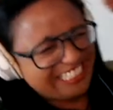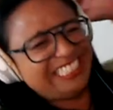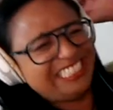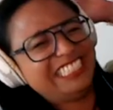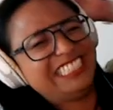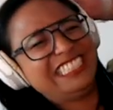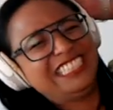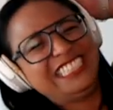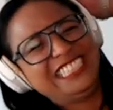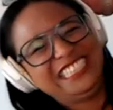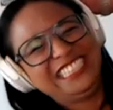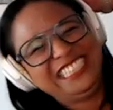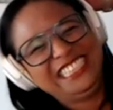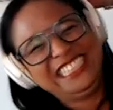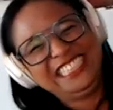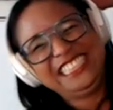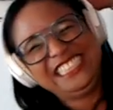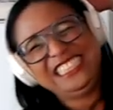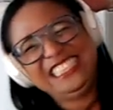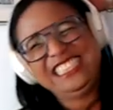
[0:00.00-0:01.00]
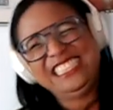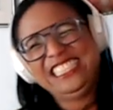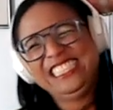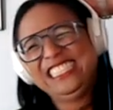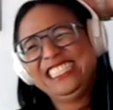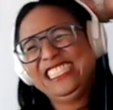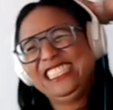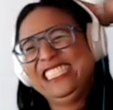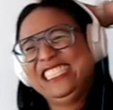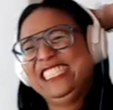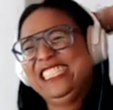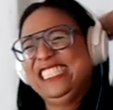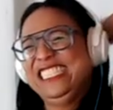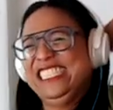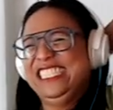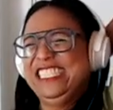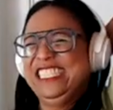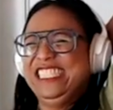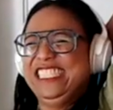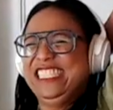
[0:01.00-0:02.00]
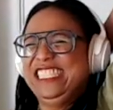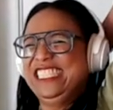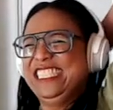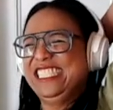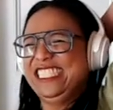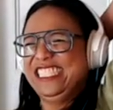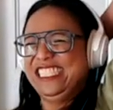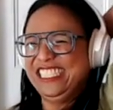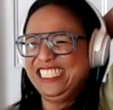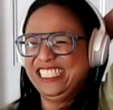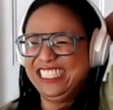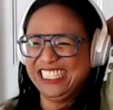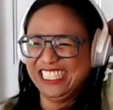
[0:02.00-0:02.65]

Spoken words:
[no speech]